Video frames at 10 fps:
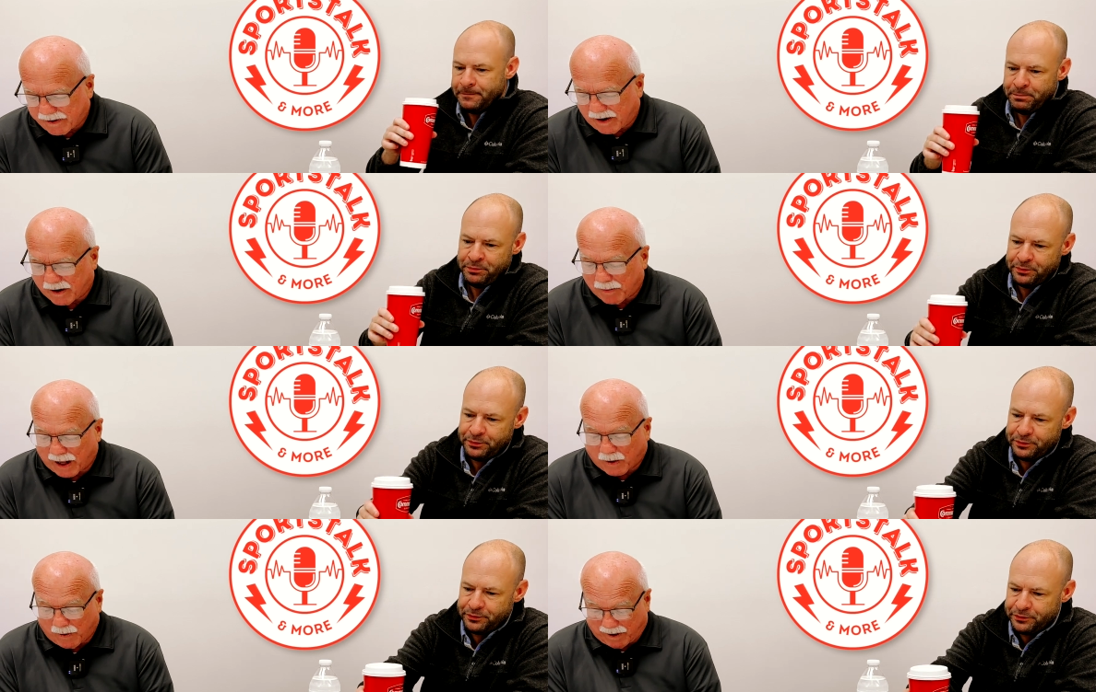Speaker 1: Uh,
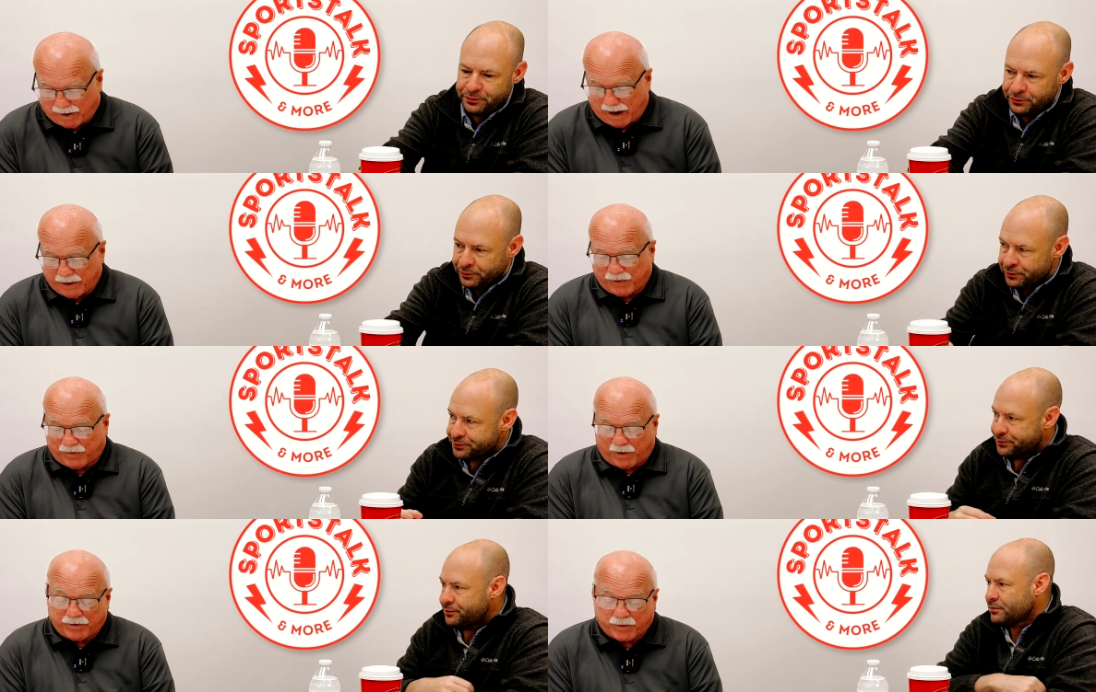Blake Wheeler got his
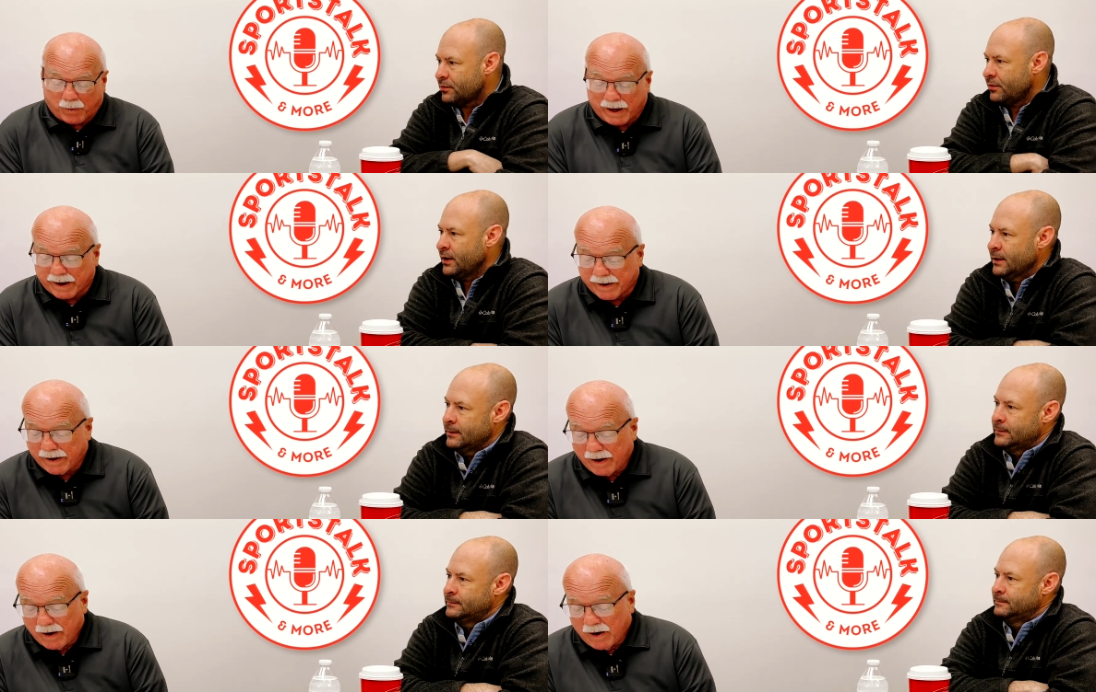first win
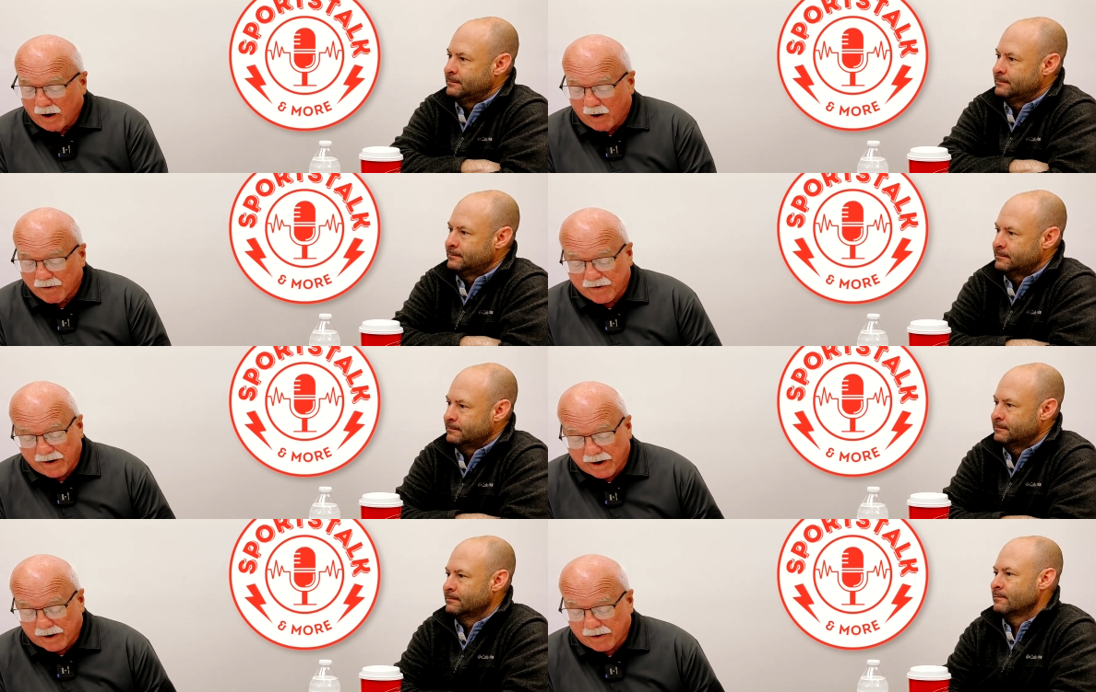over
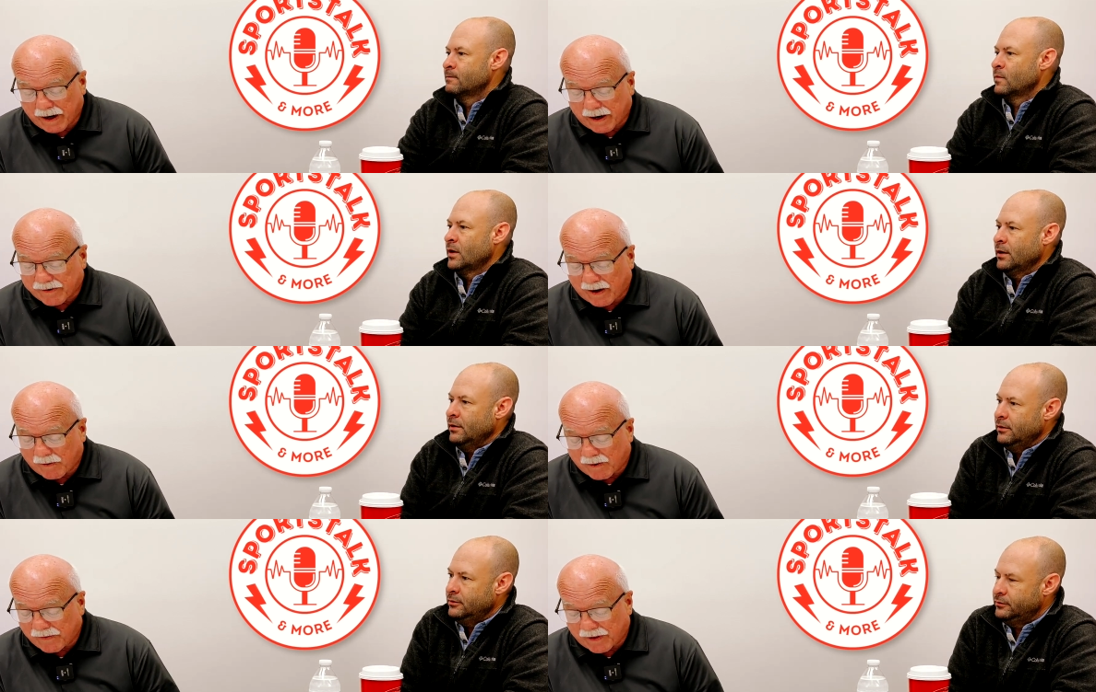Cedar Creek as they
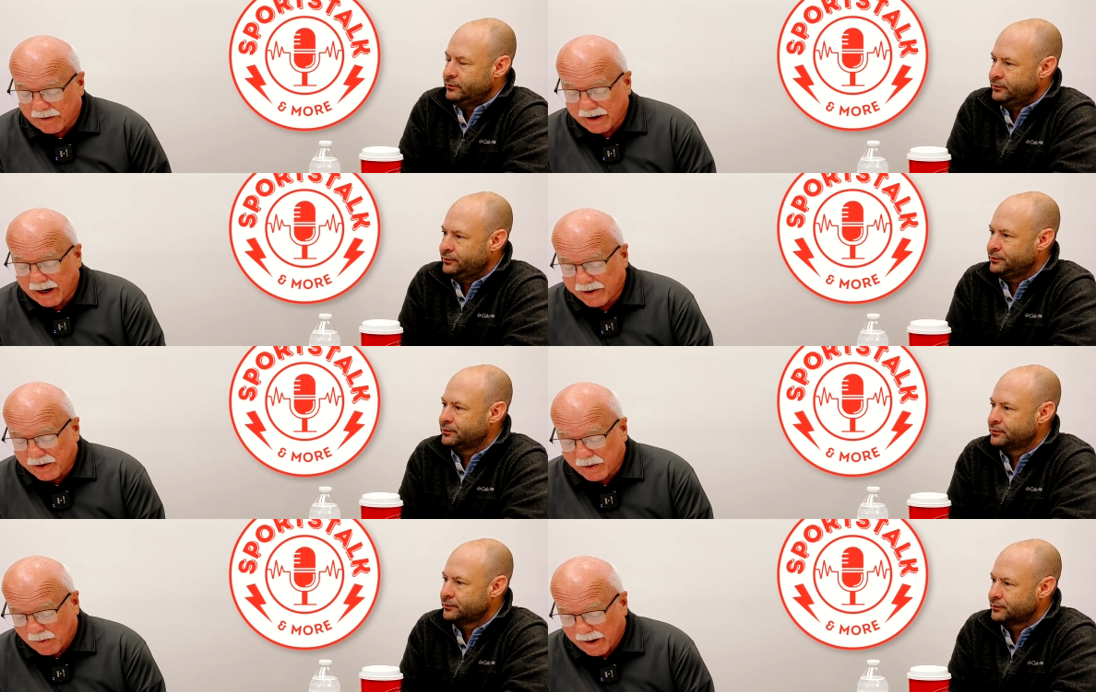won 38
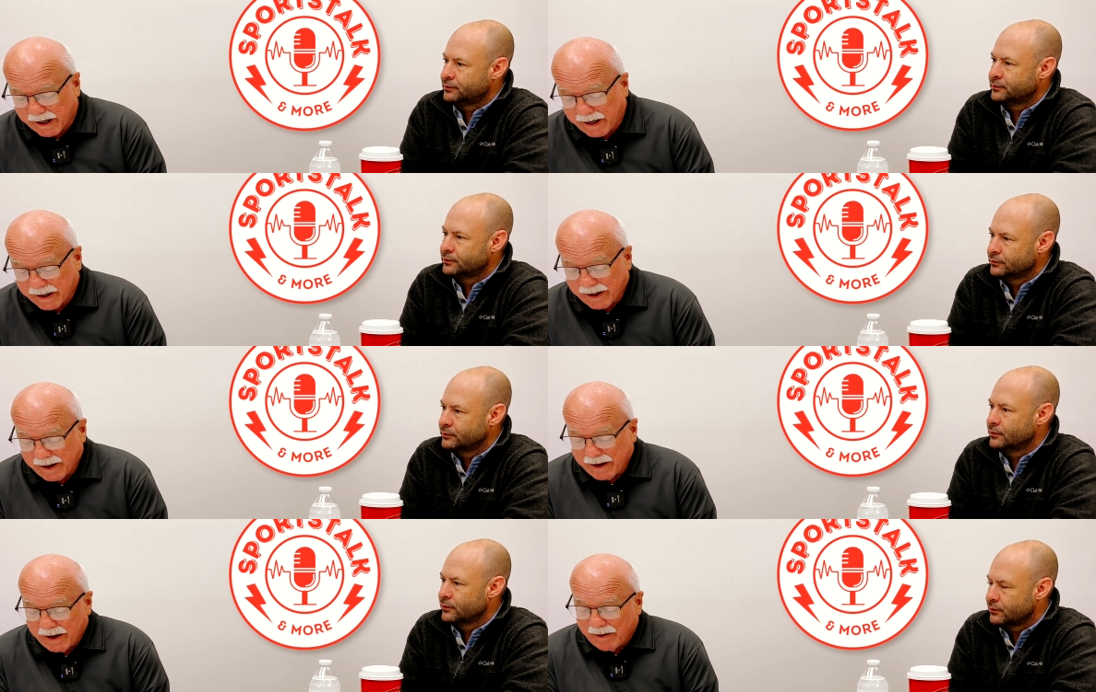to 20.
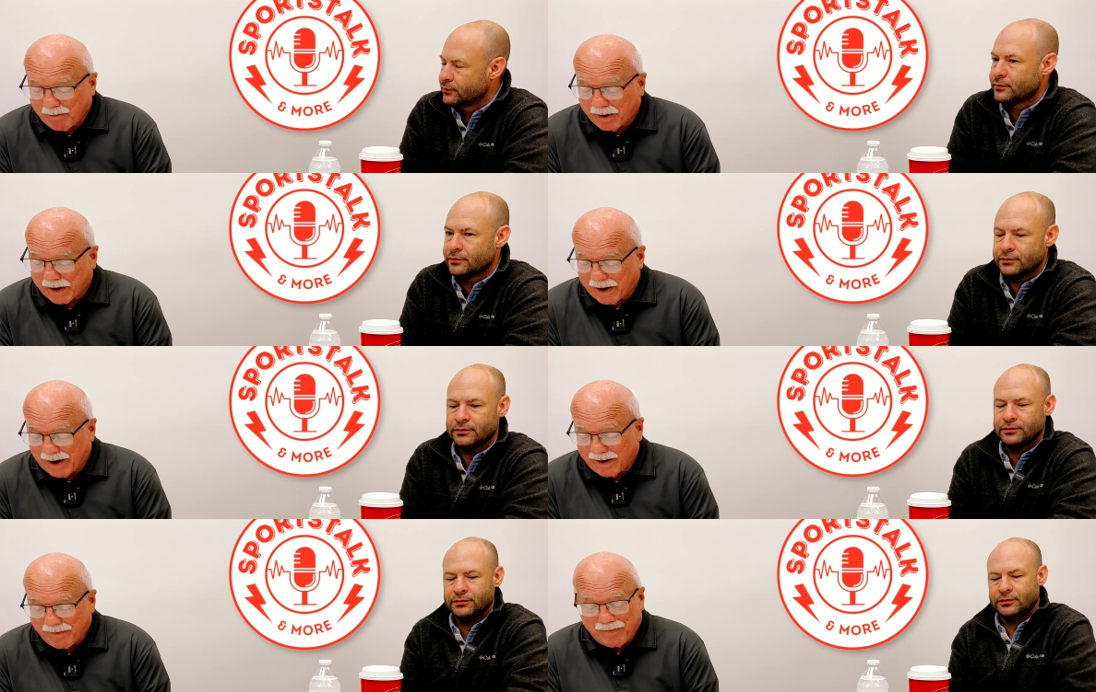But uh,